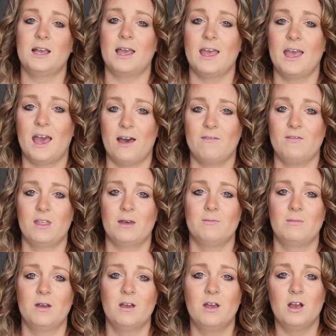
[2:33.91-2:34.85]
I have
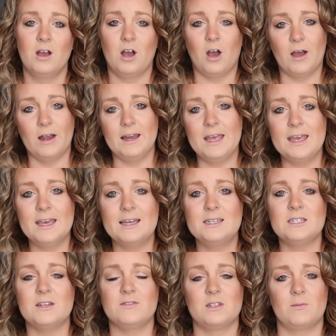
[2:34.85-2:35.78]
them on
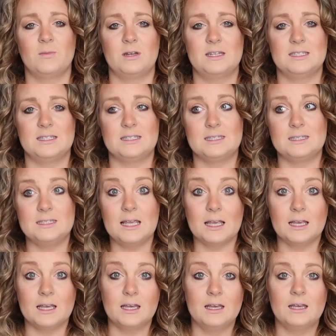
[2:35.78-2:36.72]
hand if someone is
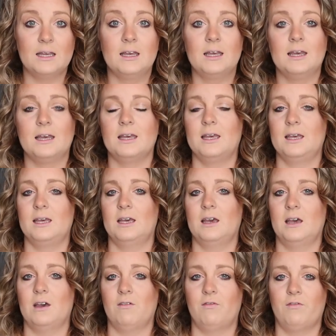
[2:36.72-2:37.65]
sick,
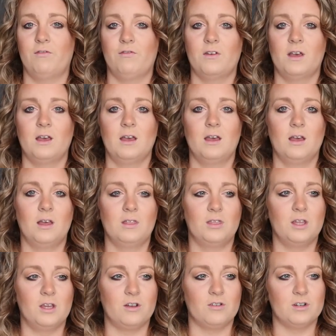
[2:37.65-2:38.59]
if
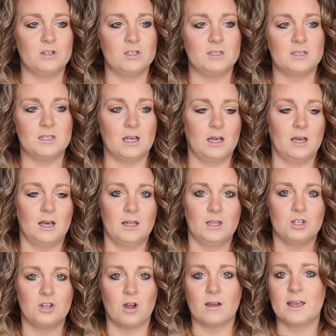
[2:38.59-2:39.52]
there's
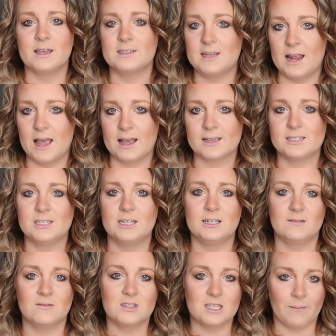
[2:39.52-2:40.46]
the dog has an
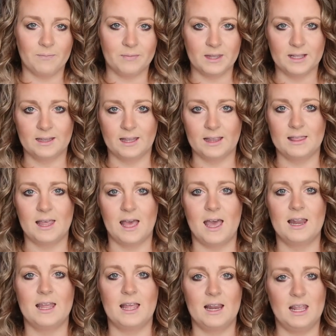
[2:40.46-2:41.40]
accident, something like
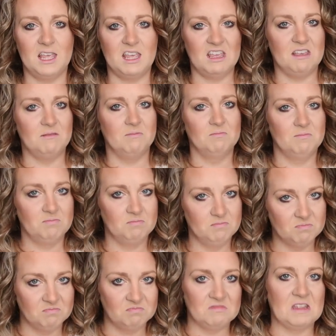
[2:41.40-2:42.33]
that, any
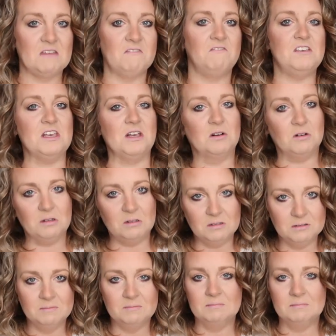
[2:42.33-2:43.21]
fecal